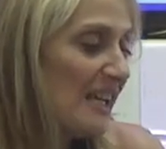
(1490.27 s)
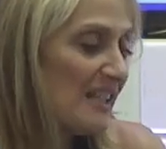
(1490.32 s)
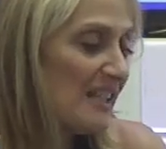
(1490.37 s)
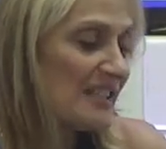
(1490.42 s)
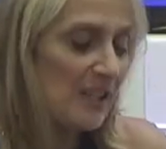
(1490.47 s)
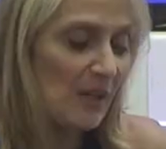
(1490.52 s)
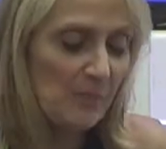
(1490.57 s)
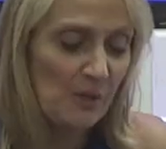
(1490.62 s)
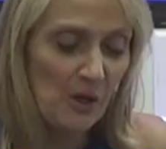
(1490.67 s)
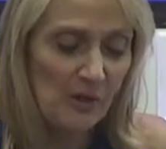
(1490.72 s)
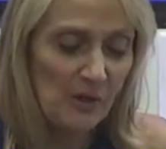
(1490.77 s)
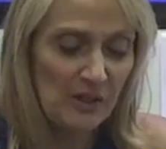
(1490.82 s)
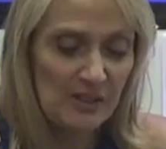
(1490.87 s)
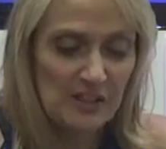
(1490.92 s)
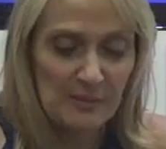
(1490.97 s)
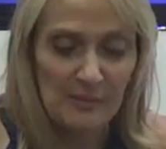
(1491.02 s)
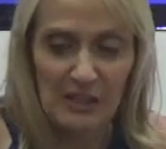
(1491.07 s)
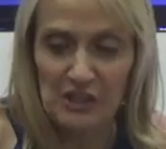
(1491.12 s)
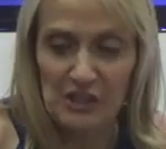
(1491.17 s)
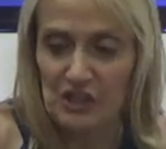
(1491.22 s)
So I'm going
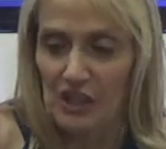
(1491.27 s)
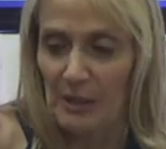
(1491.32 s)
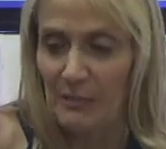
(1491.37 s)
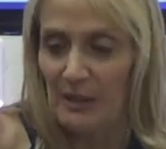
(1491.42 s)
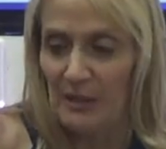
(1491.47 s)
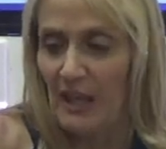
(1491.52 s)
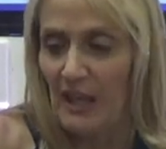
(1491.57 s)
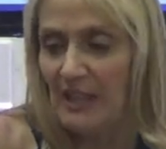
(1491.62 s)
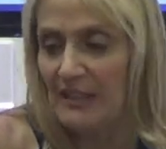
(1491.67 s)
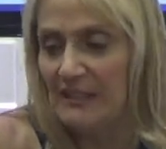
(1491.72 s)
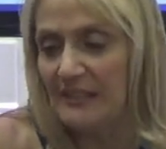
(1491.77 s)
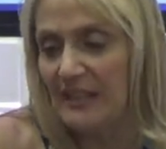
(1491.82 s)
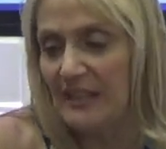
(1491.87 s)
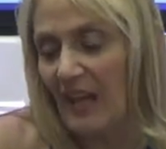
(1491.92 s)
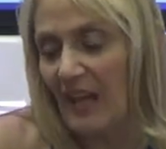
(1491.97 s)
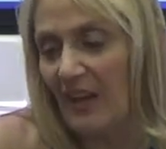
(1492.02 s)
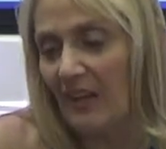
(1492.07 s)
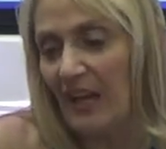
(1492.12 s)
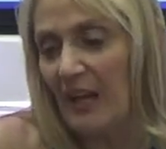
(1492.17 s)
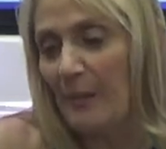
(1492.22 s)
into my Geminis
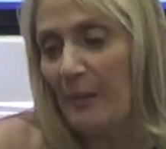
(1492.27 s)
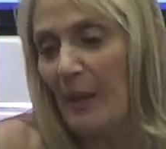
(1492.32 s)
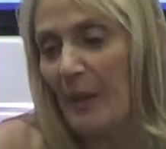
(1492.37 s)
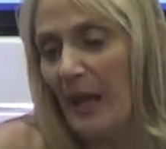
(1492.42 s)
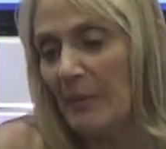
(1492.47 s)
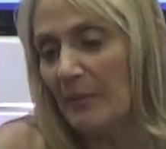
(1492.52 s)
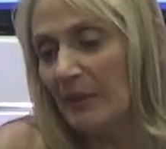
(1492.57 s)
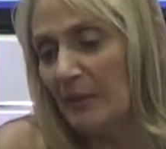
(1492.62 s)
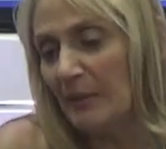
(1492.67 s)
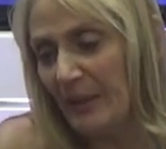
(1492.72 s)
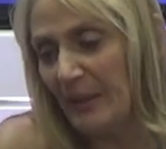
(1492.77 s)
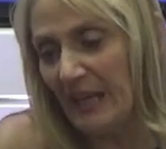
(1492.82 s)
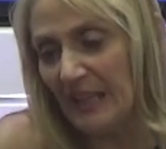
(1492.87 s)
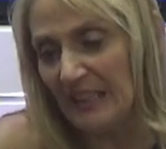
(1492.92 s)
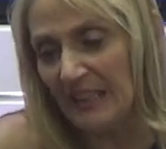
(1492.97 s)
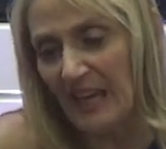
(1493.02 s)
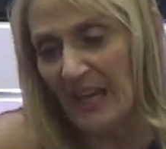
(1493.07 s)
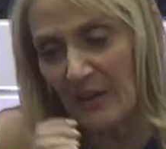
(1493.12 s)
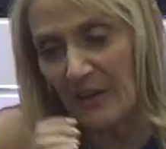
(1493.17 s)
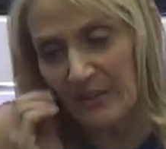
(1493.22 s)
now. Hey, Pamela
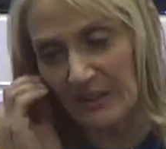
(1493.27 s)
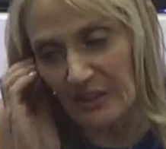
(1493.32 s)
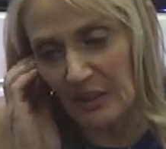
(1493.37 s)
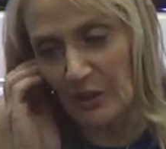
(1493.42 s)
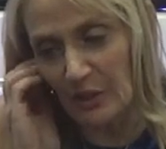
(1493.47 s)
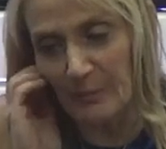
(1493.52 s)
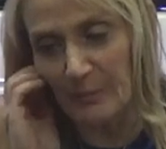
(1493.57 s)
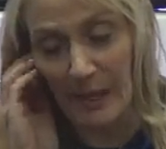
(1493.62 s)
Betty, how are you?